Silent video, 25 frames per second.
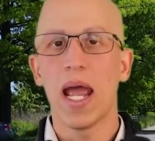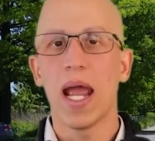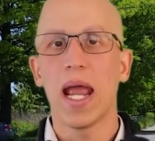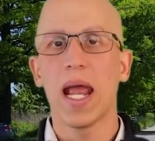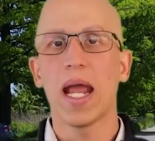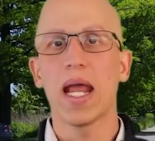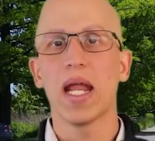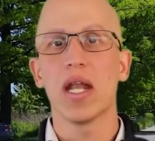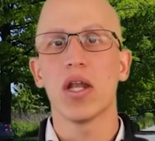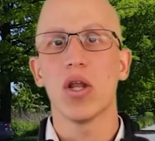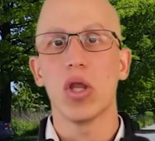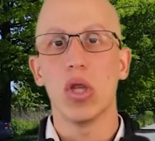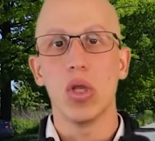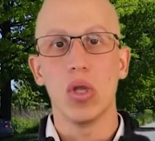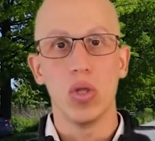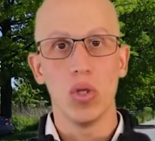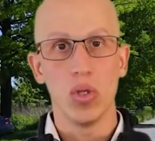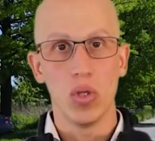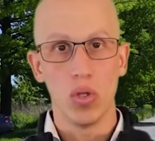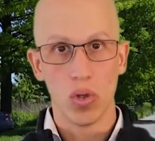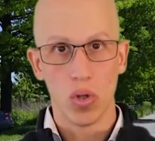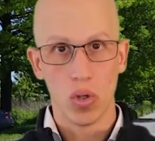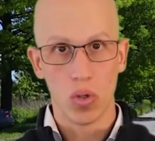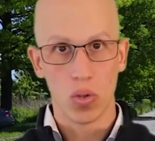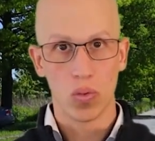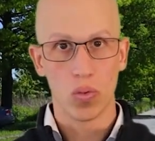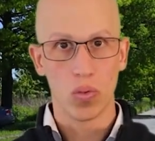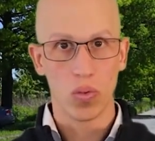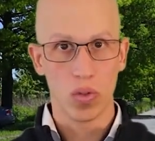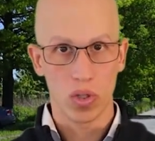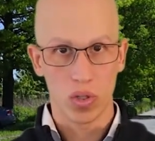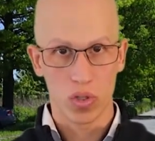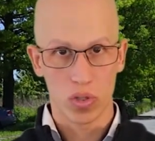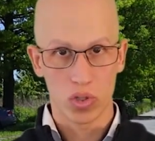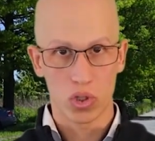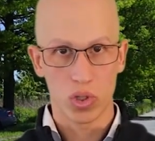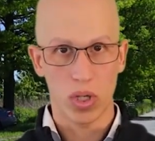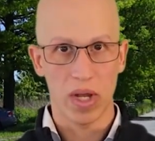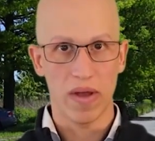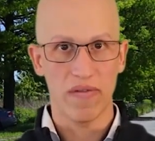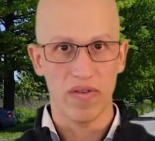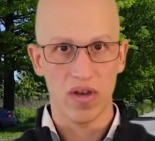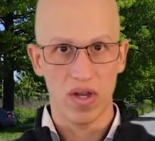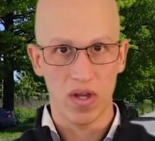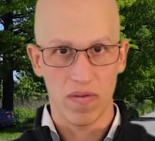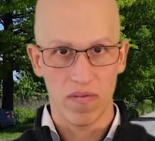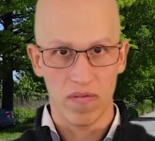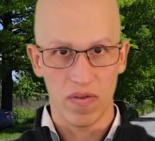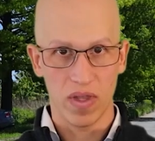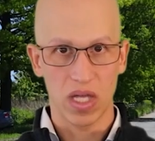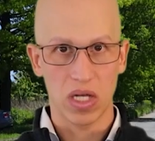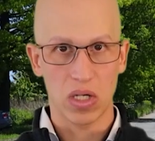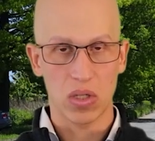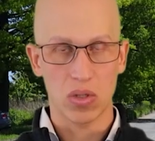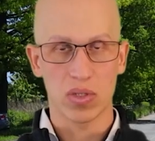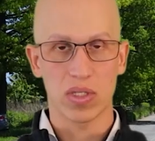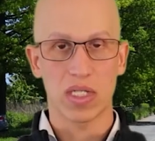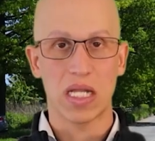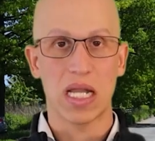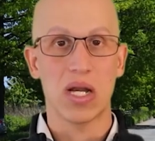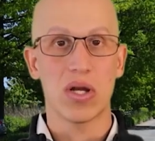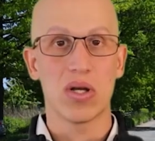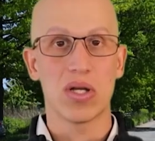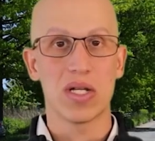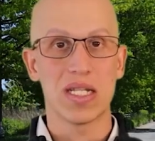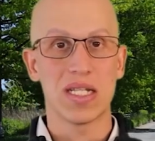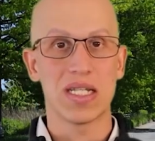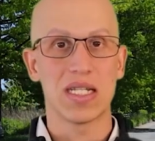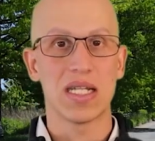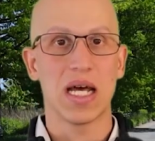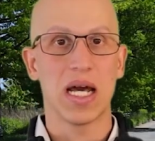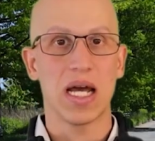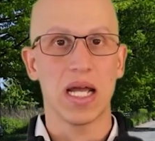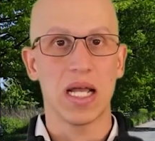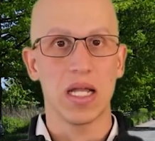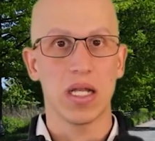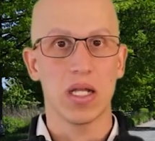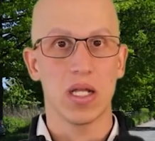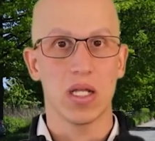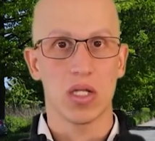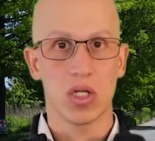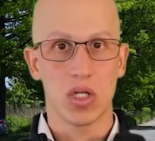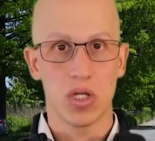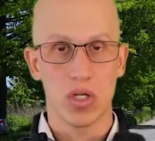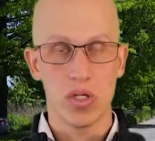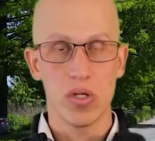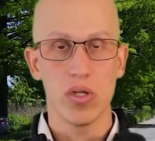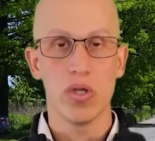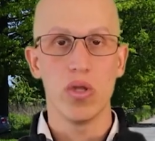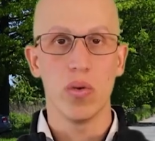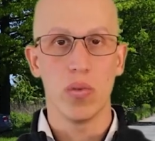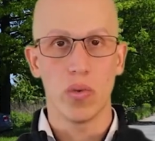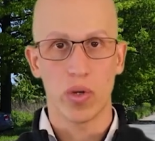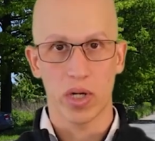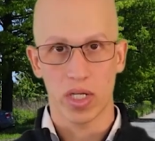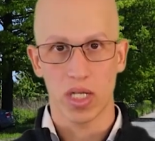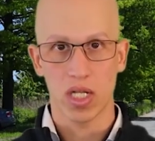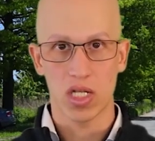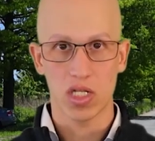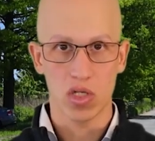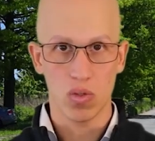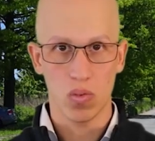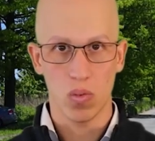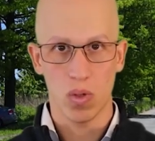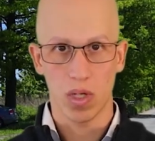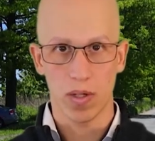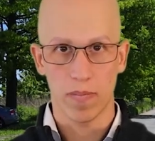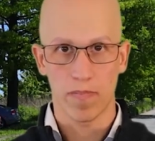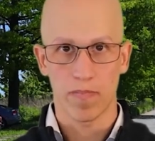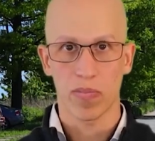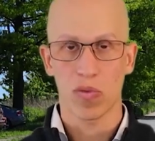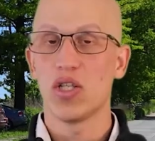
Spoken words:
And you're driving in vehicles that are designed to do the work that you want.